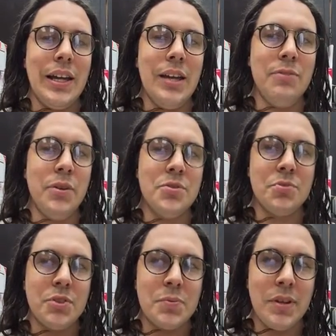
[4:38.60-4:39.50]
If he
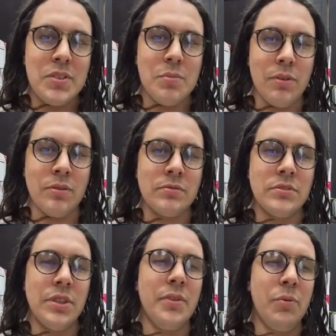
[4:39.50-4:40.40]
was responsible,
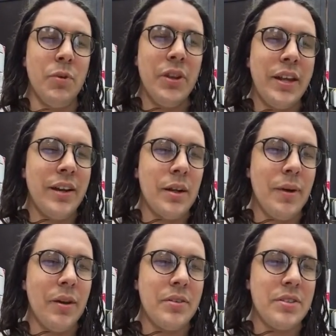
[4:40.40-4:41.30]
if he really cared
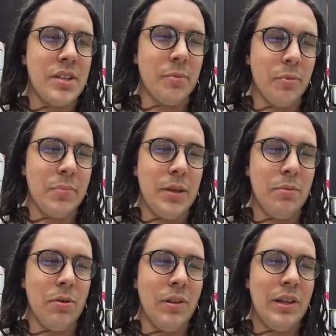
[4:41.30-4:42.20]
about disabled
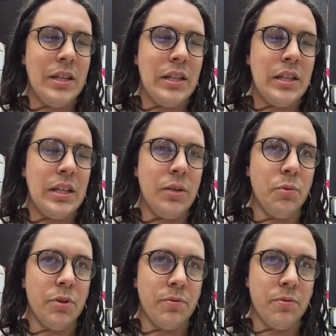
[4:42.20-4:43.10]
people, he
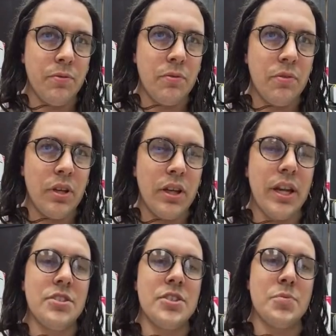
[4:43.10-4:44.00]
would have
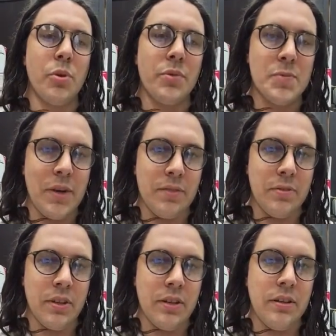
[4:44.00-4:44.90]
engaged us more
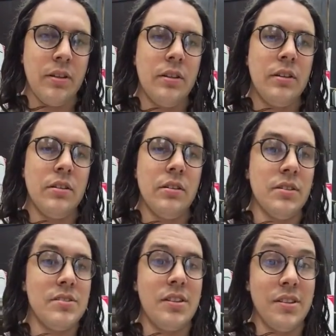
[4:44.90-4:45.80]
respectfully. You
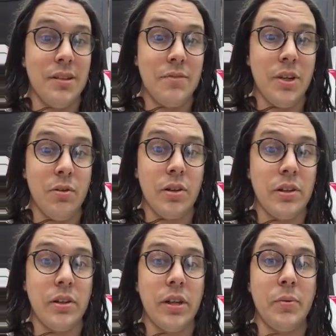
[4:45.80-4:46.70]
can see in that video
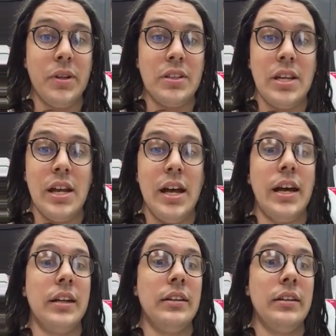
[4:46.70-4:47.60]
clearly we did
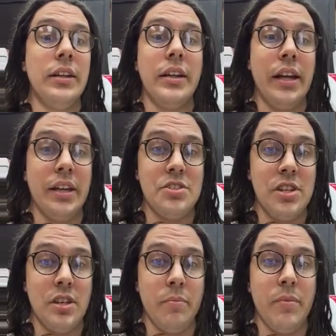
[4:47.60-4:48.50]
not engage
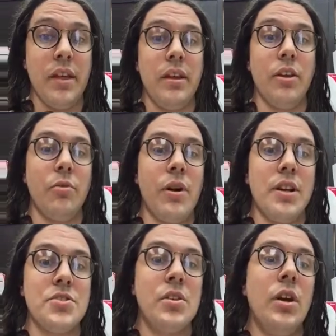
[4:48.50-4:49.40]
him. They
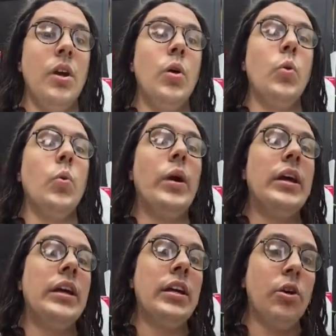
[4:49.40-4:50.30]
crossed
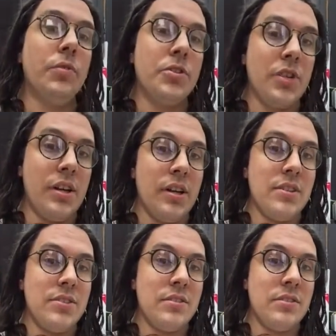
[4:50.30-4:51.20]
way over to
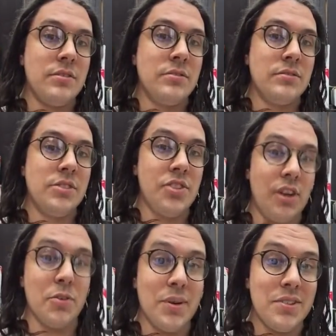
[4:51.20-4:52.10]
us to
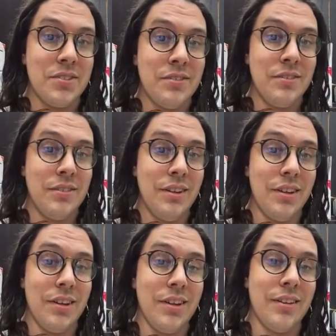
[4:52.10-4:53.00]
talk to us,
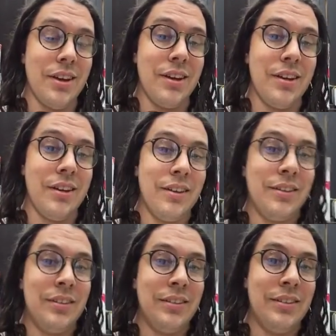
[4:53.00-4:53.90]
and
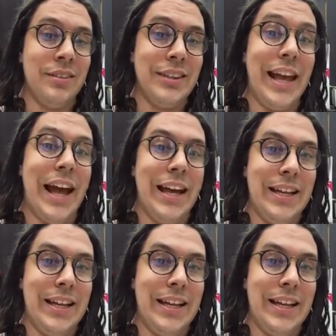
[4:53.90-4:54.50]
yeah.